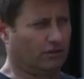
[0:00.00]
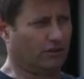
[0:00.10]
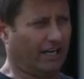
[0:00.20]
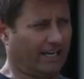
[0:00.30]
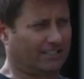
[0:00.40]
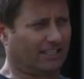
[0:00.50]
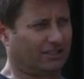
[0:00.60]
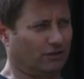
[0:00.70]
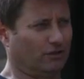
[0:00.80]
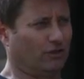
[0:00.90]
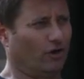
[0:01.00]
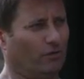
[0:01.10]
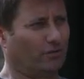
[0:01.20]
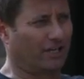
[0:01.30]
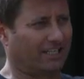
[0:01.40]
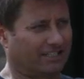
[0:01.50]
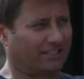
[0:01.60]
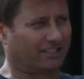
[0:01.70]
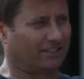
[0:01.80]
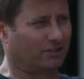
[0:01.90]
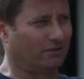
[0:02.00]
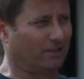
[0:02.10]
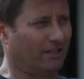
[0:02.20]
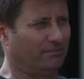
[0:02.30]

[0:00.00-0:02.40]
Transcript: you get access to it, the homeowner gets access to it,